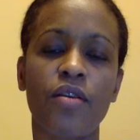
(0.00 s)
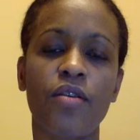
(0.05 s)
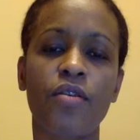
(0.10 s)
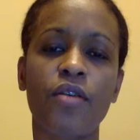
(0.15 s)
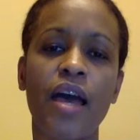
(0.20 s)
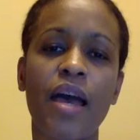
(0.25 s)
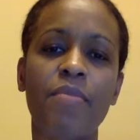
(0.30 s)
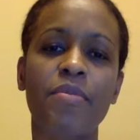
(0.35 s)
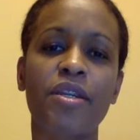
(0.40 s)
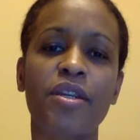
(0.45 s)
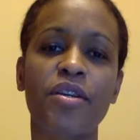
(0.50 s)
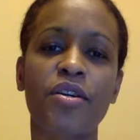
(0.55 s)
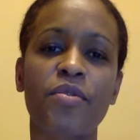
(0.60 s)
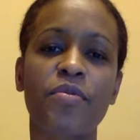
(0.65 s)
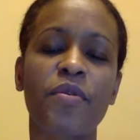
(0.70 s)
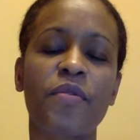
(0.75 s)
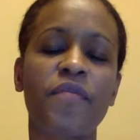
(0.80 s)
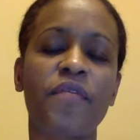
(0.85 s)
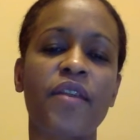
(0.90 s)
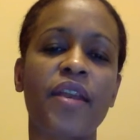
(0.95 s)
Hello, I'm Anna
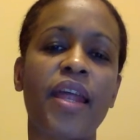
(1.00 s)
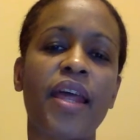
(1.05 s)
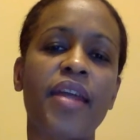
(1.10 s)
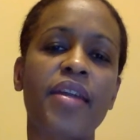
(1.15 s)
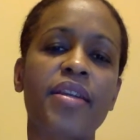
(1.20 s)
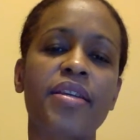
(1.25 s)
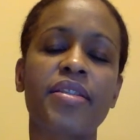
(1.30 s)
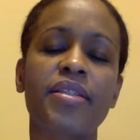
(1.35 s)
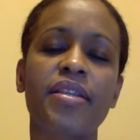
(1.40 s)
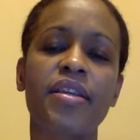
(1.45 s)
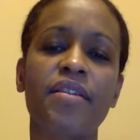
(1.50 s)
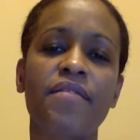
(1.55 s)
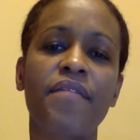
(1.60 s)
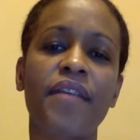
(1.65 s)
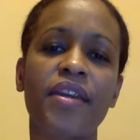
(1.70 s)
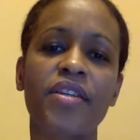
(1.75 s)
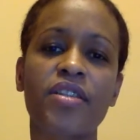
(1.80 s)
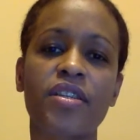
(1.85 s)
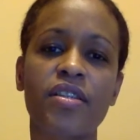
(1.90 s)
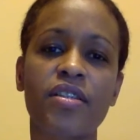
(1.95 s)
Goodwin-Fernandez, the
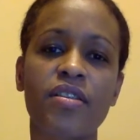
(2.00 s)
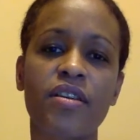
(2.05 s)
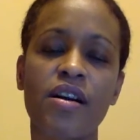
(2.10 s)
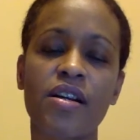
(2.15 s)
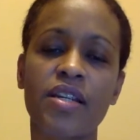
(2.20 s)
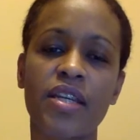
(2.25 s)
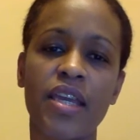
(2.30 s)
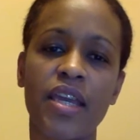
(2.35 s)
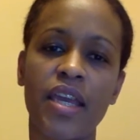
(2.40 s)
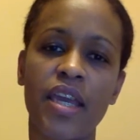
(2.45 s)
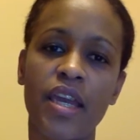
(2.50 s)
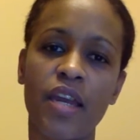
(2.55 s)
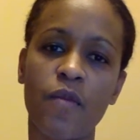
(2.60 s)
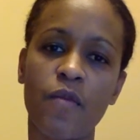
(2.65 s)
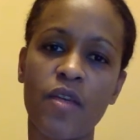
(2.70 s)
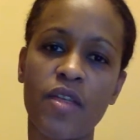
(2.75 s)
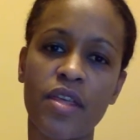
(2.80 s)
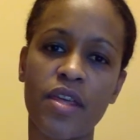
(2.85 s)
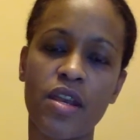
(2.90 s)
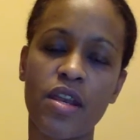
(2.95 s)
infectious doctor here
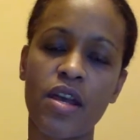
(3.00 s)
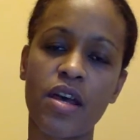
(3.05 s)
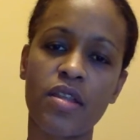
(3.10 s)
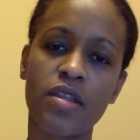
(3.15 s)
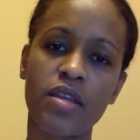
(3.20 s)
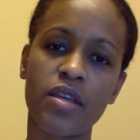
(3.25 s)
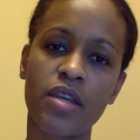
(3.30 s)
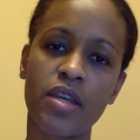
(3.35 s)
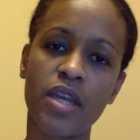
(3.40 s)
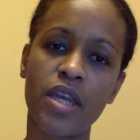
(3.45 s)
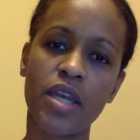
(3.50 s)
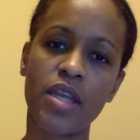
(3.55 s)
with another